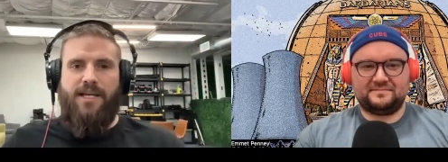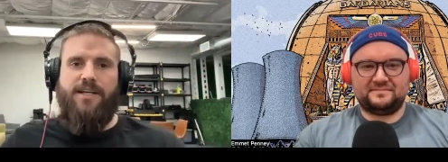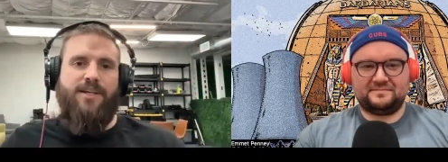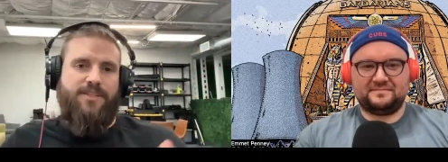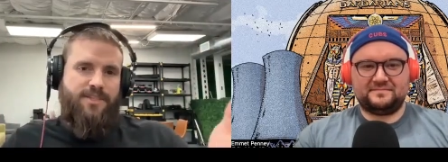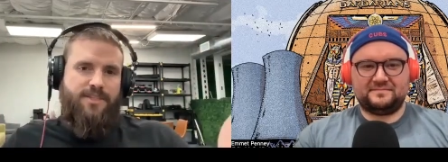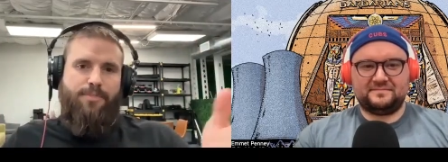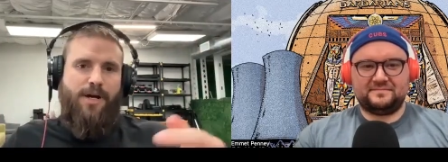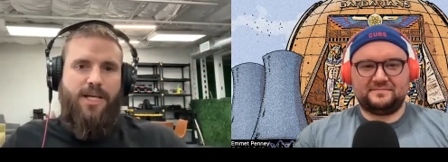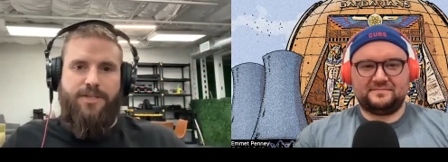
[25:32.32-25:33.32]
Speaker 1: And it doesn't
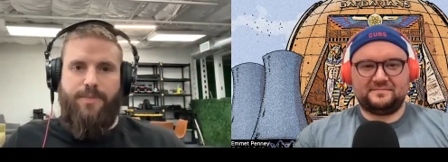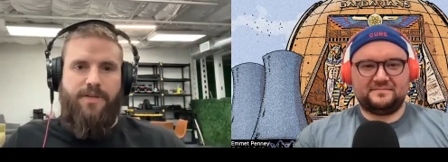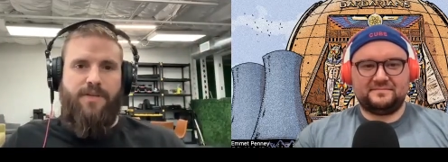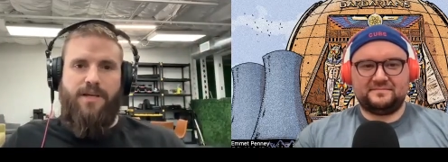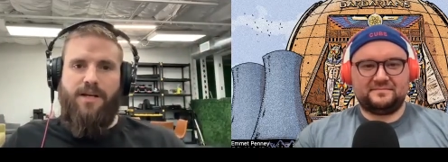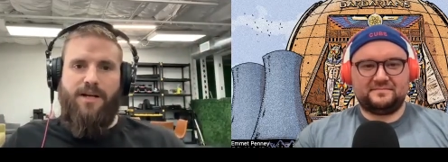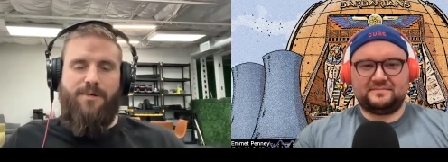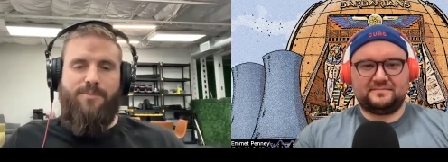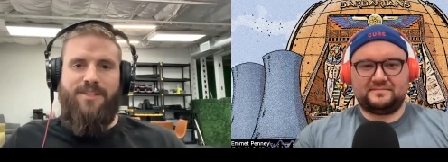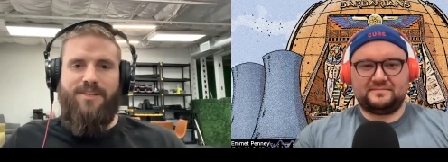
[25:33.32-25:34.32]
surprise me that,
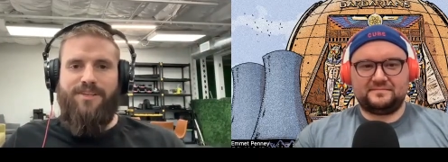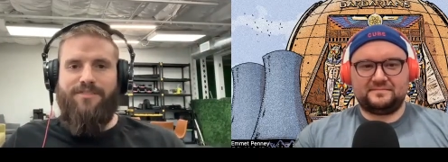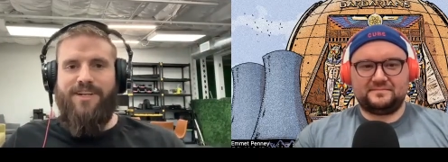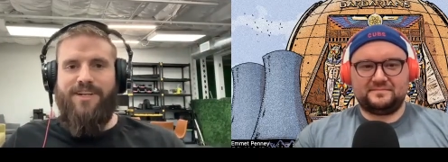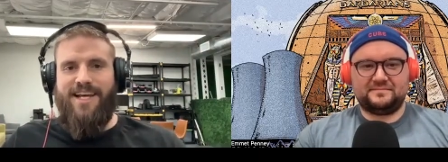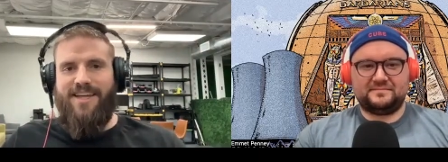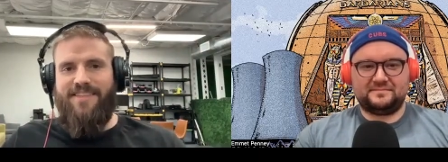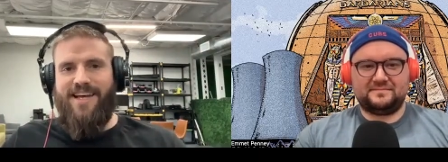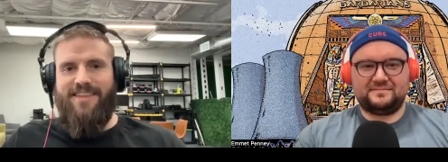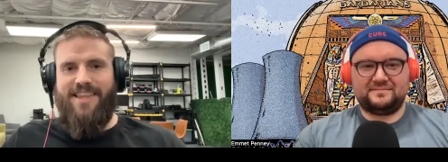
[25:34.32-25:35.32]
uh, you know, your friend
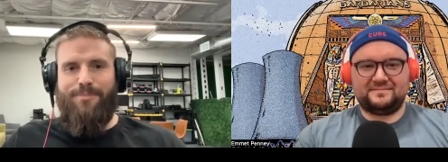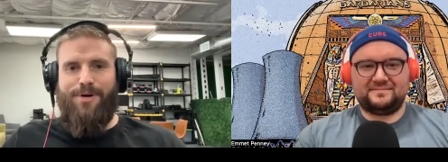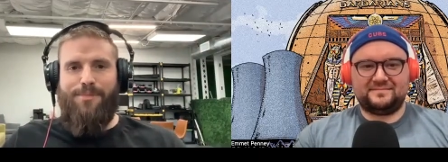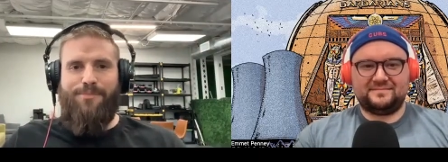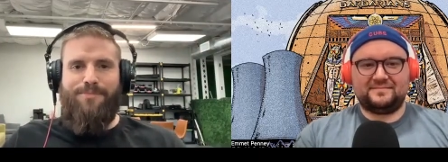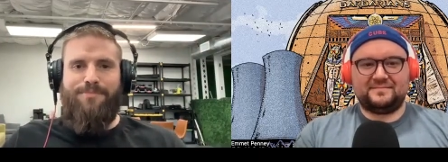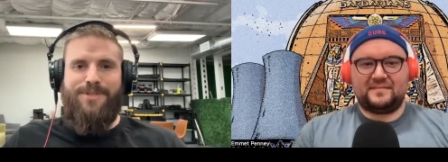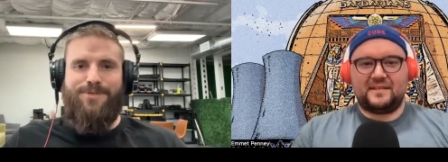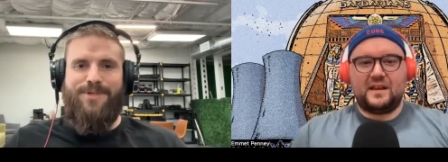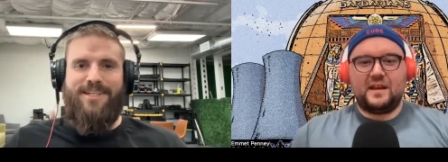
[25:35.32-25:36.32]
had that that problem
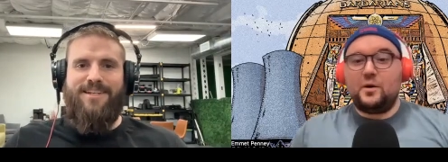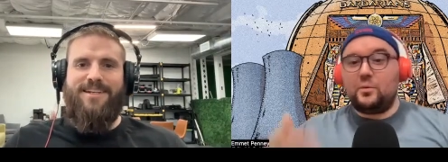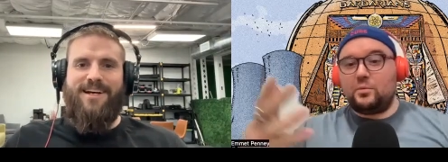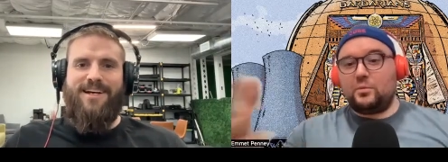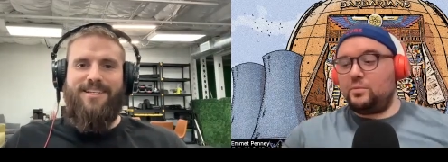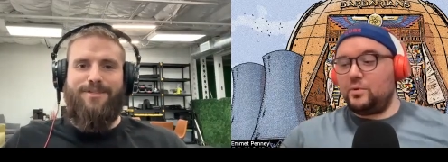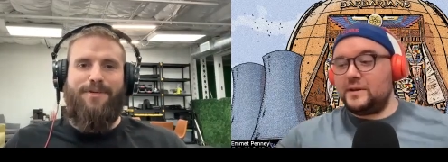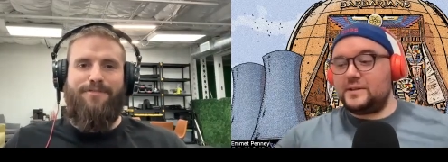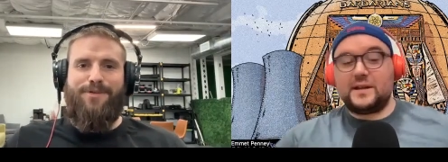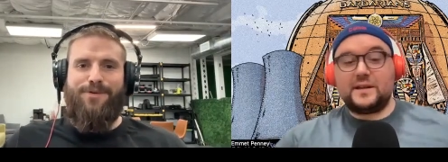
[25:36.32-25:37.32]
between uh,
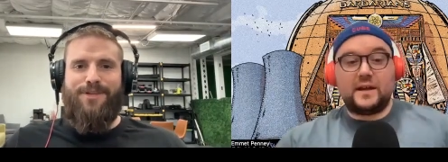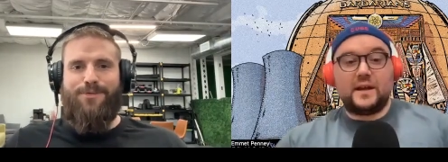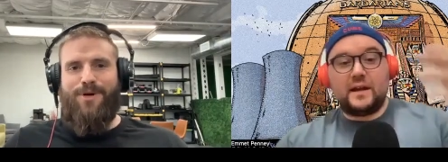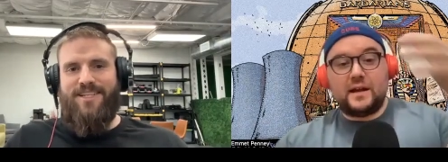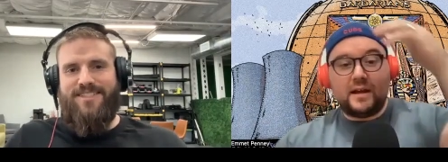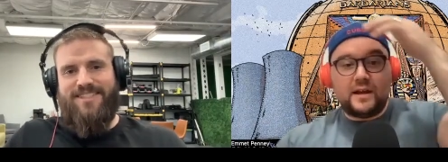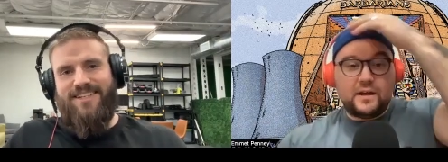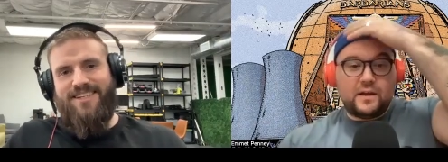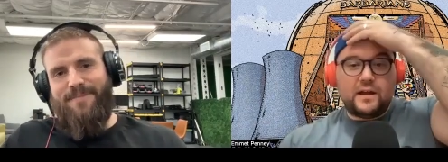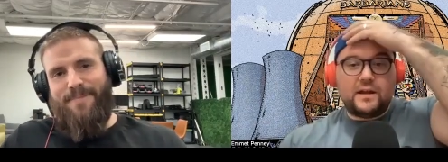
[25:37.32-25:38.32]
well, it,
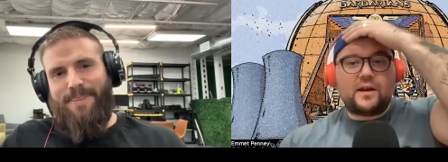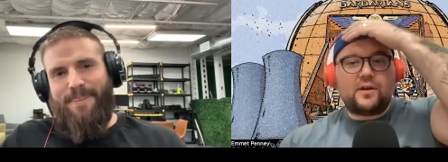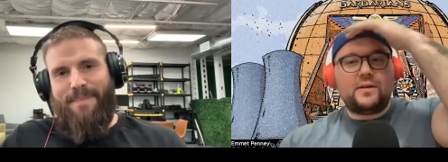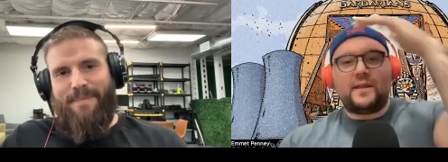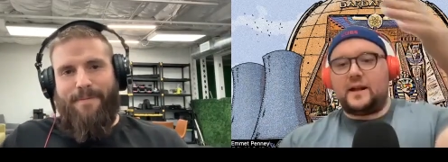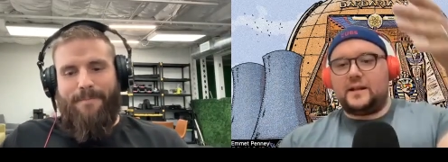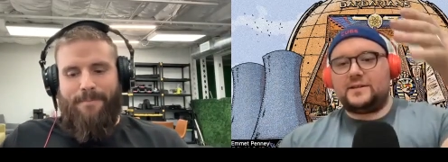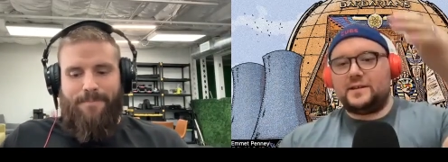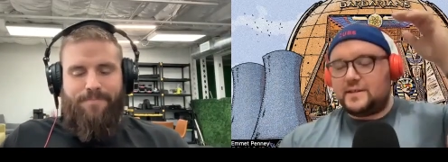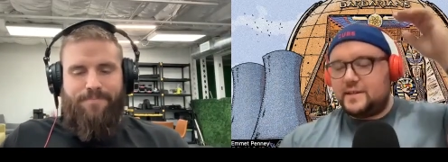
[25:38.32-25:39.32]
ways.
Speaker 2: And not only that,
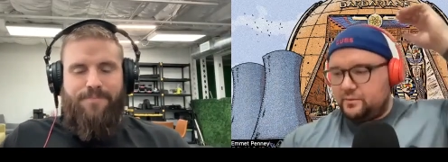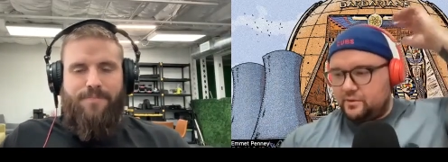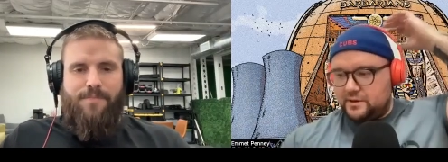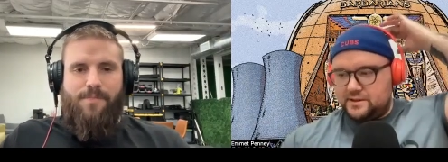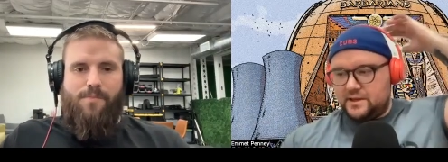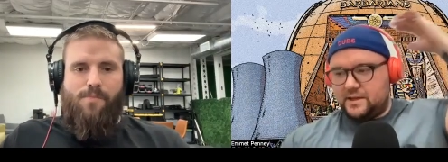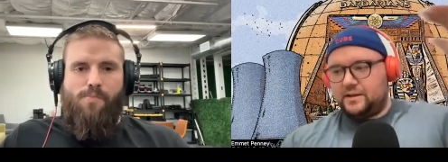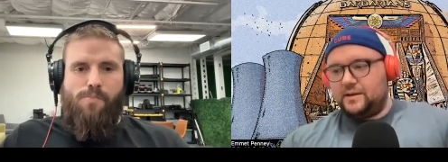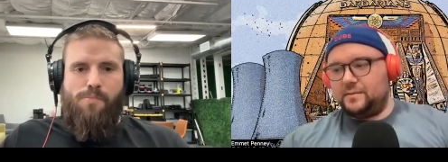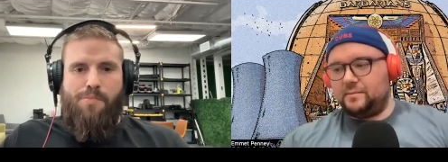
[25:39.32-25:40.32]
it's this thing where it's
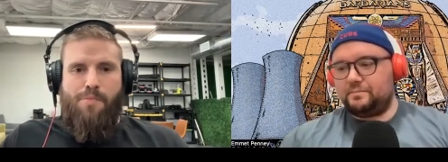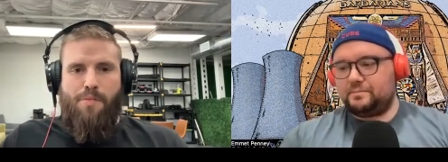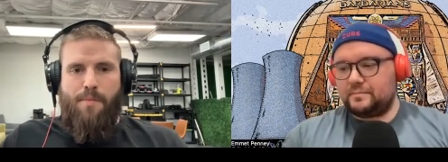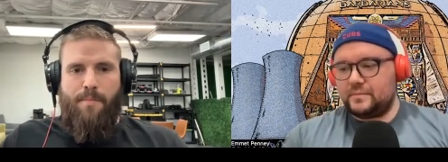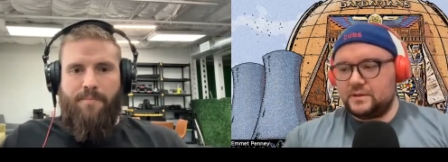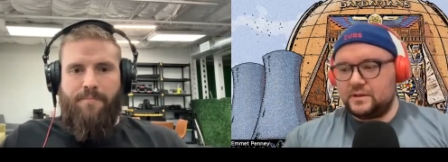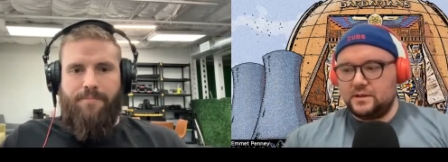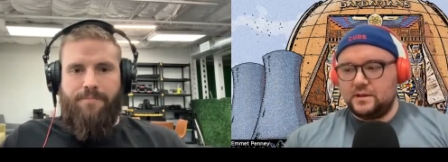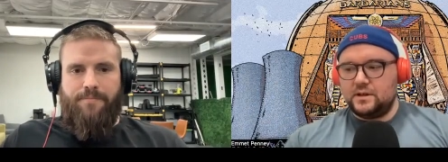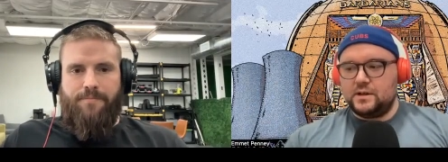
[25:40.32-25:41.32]
like, um,
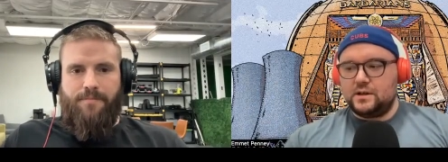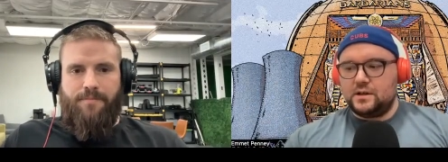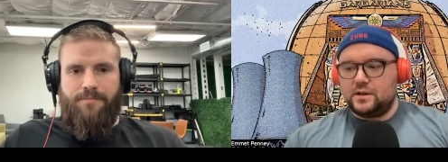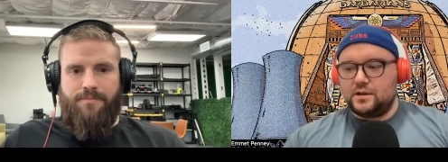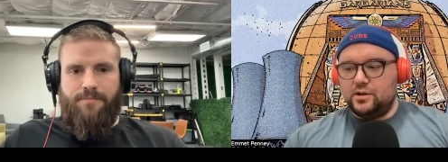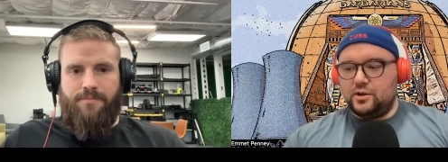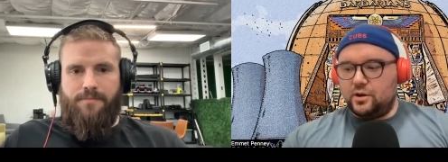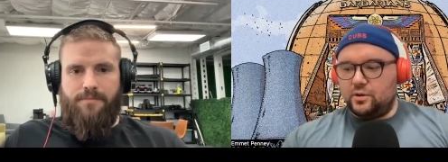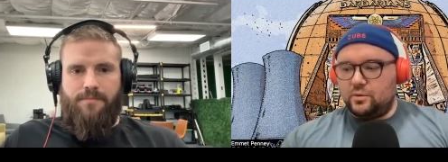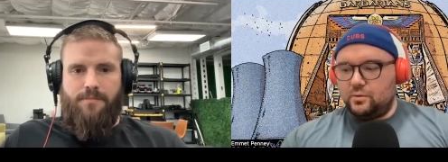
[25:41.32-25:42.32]
you
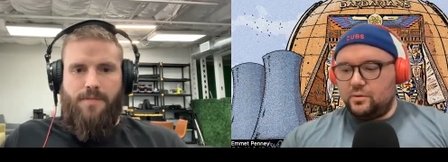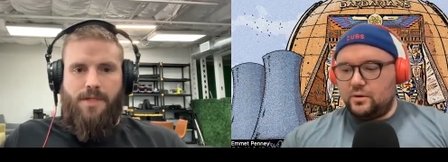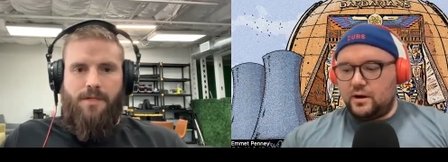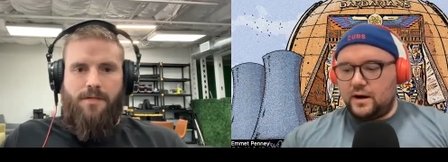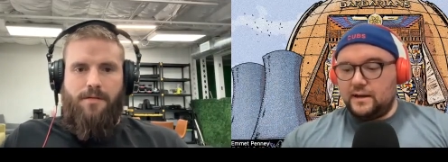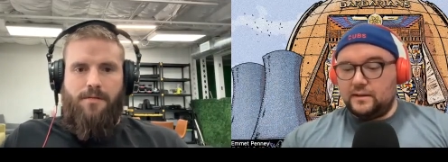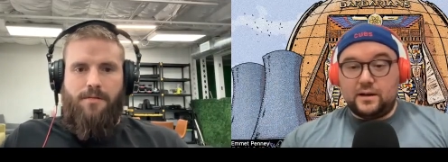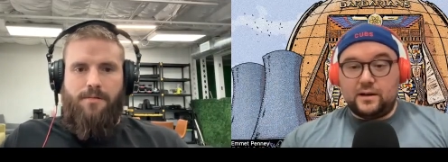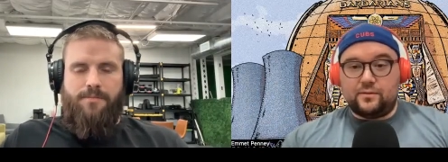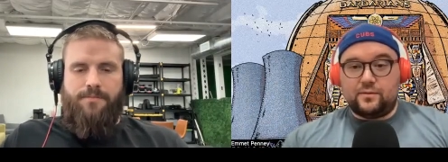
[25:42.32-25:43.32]
know, I
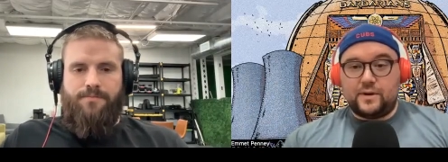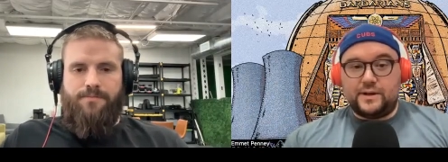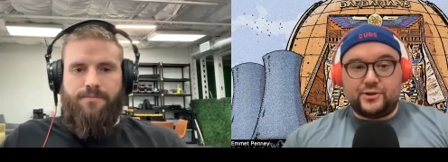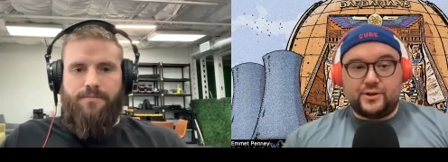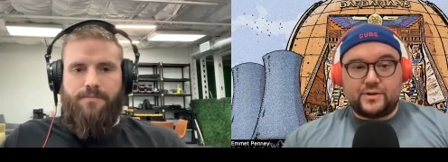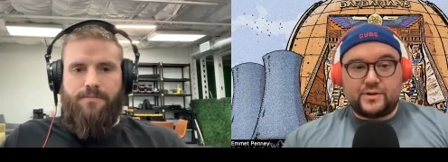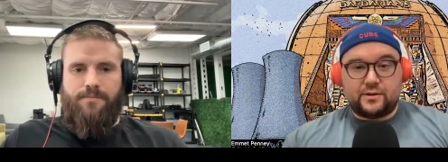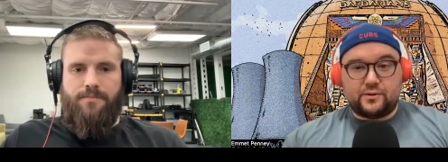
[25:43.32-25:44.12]
love engineers. I